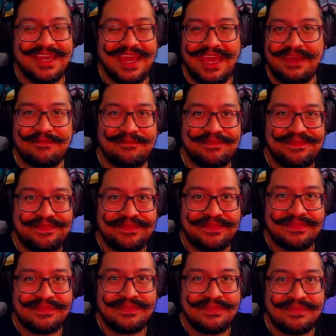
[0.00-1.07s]
game.
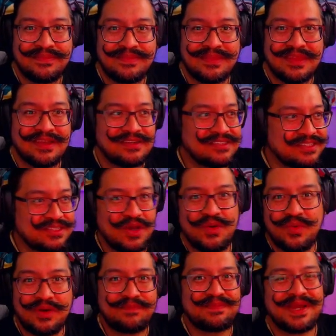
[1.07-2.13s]

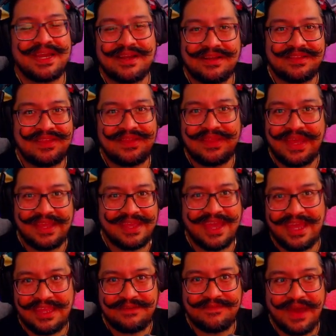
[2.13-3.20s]
Stonewood, Plankerton, and
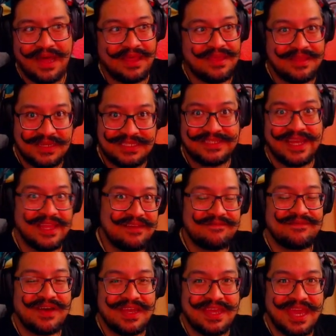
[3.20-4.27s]
Canny Valley, the Stand and
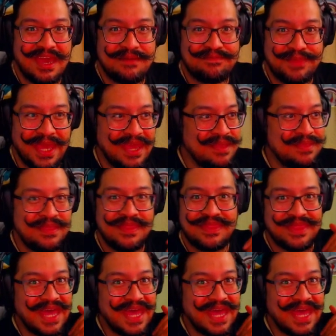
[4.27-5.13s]
Fight campaign,